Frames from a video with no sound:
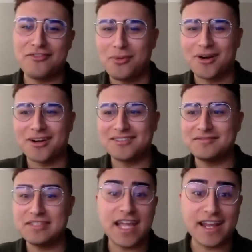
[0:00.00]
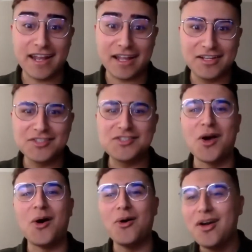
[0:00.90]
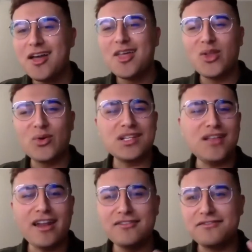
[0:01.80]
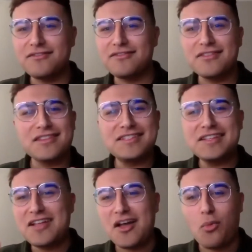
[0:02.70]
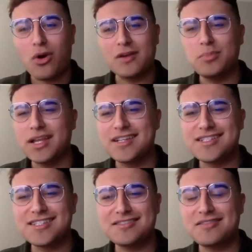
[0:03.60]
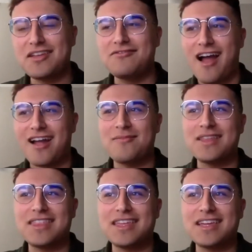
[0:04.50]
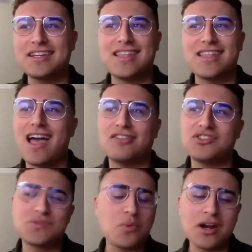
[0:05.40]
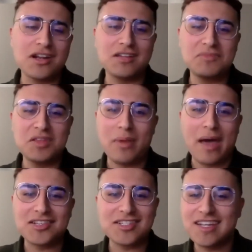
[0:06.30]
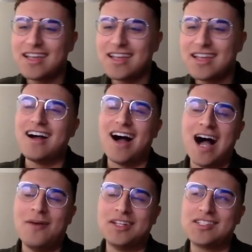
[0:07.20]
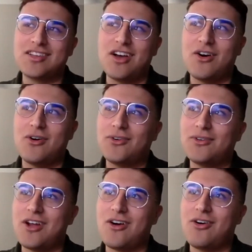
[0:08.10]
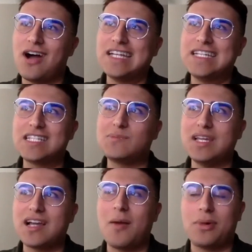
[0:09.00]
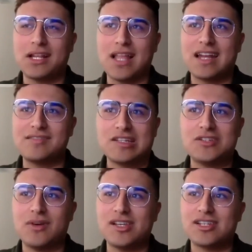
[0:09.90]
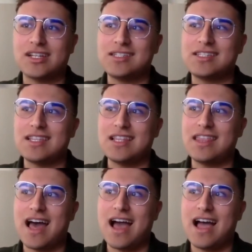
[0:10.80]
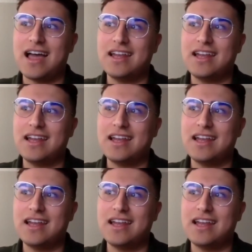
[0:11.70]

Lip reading: were dating. So there was a lot of workplace environment things that just weren't the best. And so, I did speak up on a lot of situations that